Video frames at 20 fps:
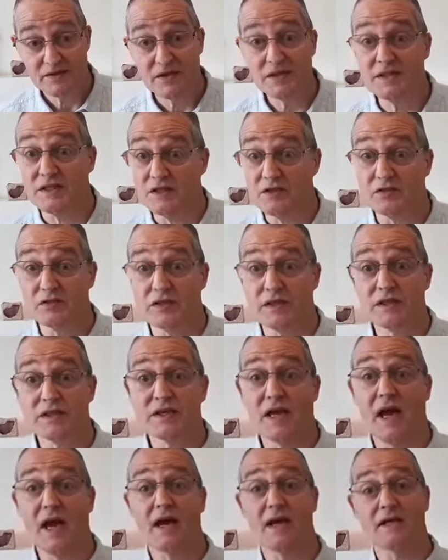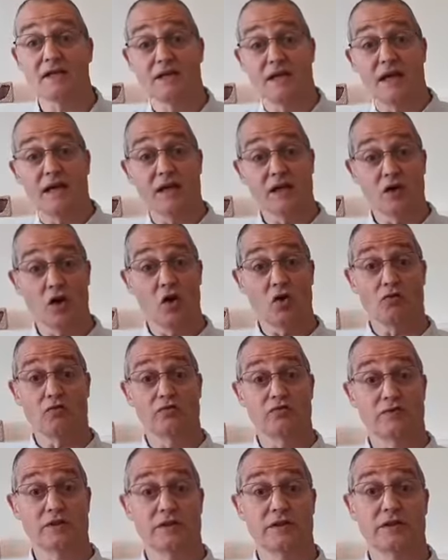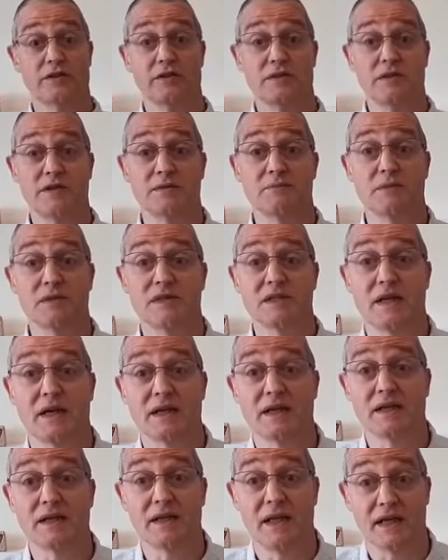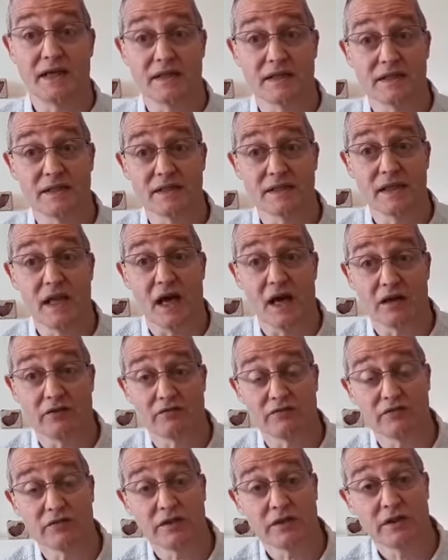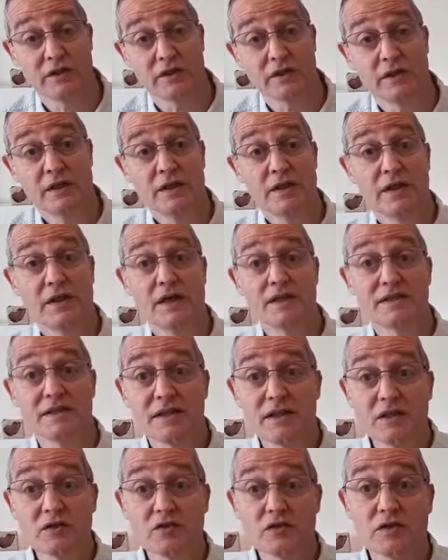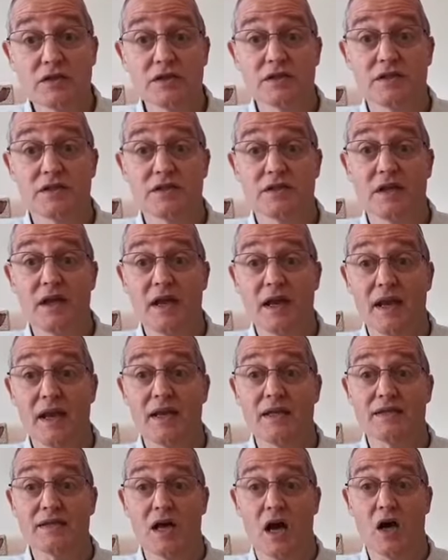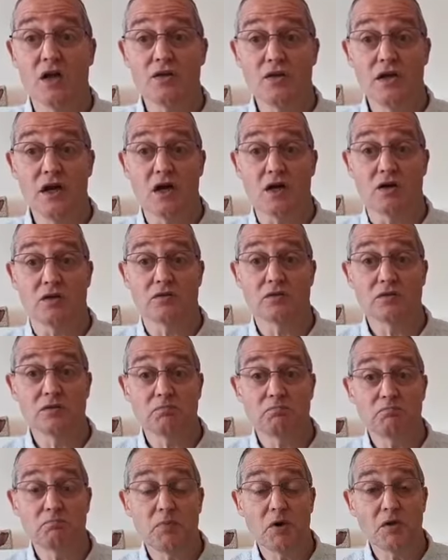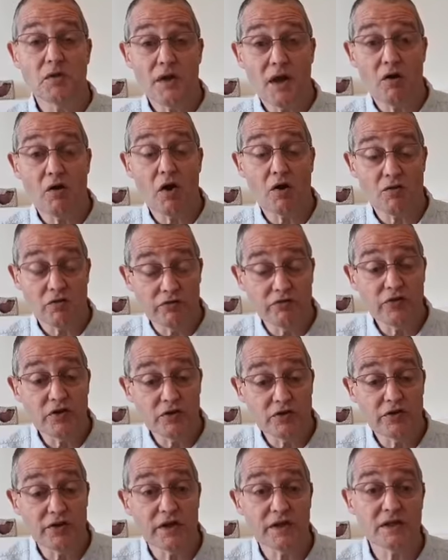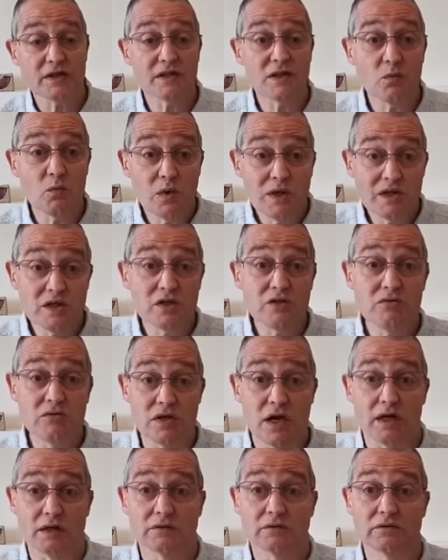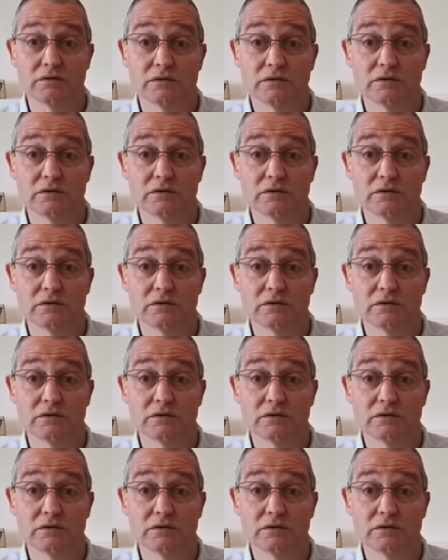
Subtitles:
This illness had engulfed this particular lady's life. It's an illness that is unknown, but there are a few things that we do know.